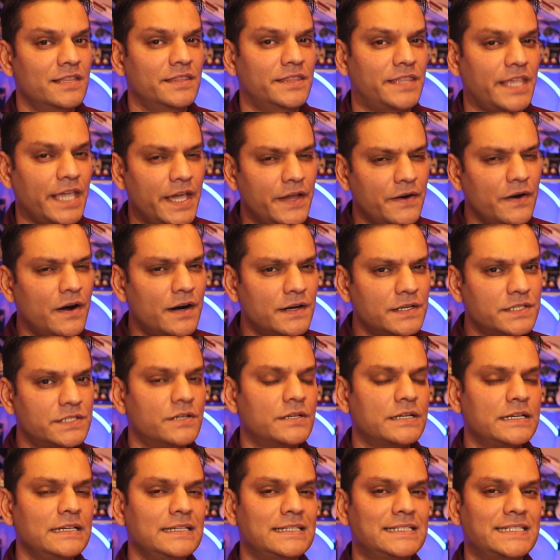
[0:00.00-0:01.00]
There are
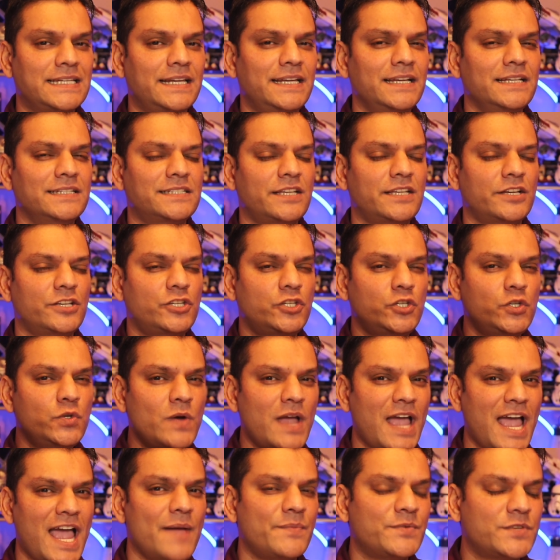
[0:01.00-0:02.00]
certain settings that
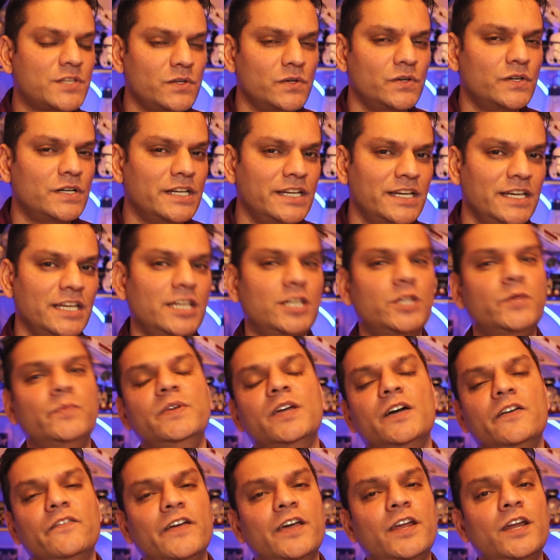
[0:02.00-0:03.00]
you absolutely need to
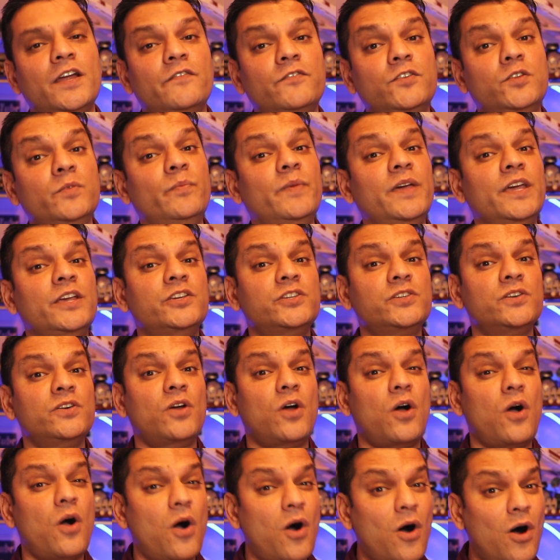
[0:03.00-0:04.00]
be aware of to make
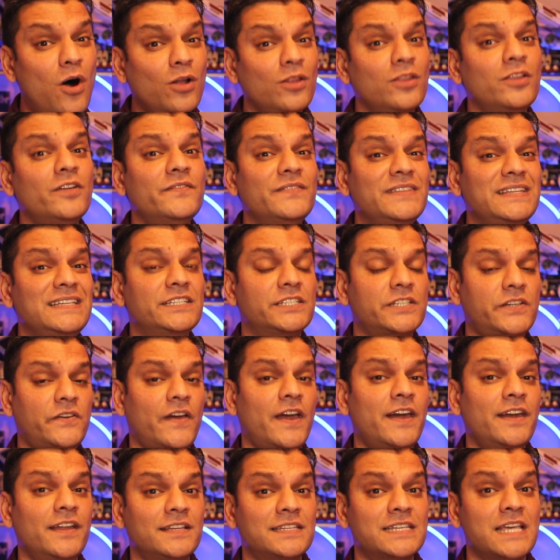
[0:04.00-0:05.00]
sure all of these
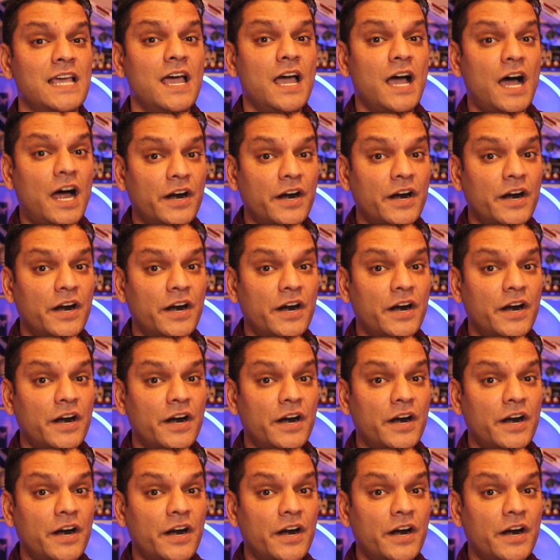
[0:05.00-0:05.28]
credits